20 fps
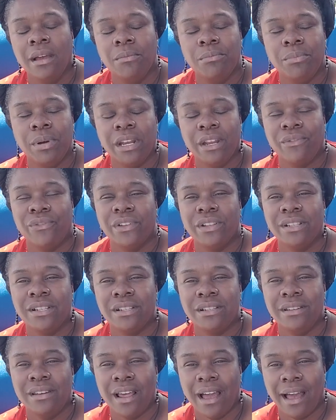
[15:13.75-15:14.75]
But if
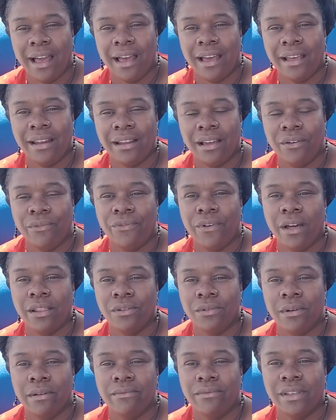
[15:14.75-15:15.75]
it's not a
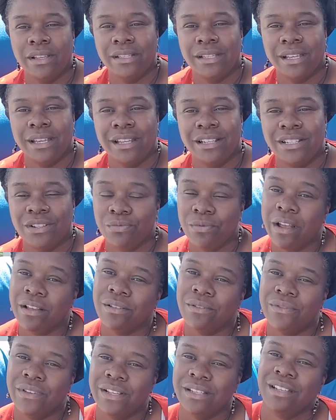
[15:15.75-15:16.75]
follow-up visit, it's a
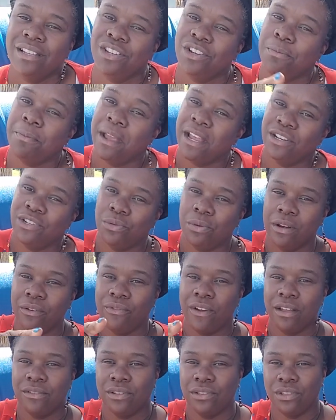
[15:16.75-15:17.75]
regular visit, you're paying
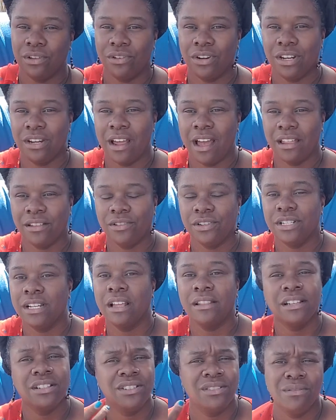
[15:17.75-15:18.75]
$25 to $30.
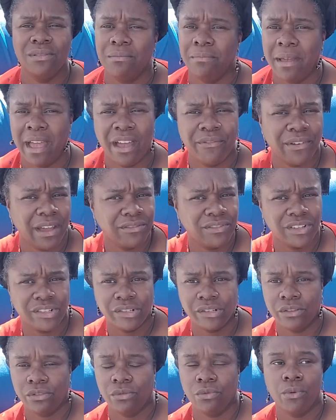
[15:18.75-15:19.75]
Now, let's do the math. I just
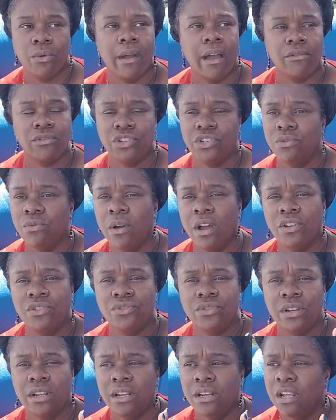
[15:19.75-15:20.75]
threw out
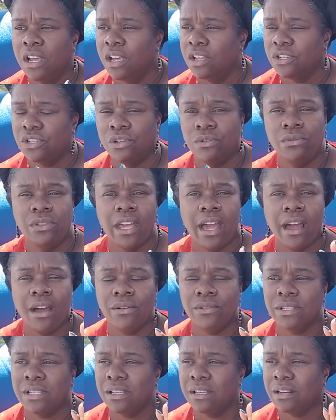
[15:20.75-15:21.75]
$200,
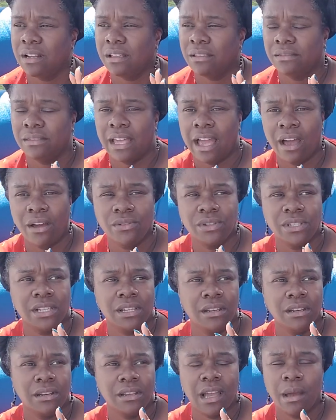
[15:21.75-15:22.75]
$2,000,
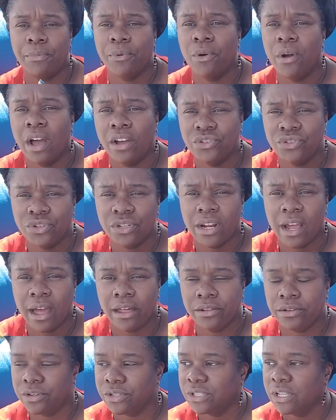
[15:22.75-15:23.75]
$1,000, a couple
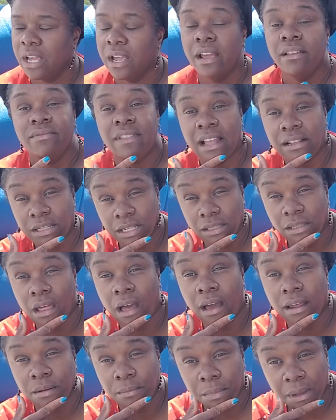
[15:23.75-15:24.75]
$100. That's a
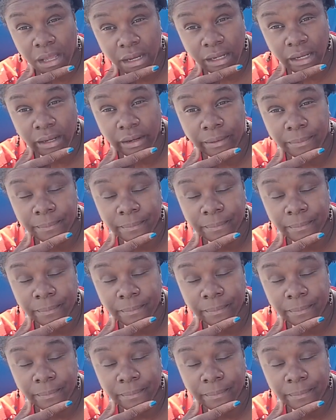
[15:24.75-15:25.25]
lot of money.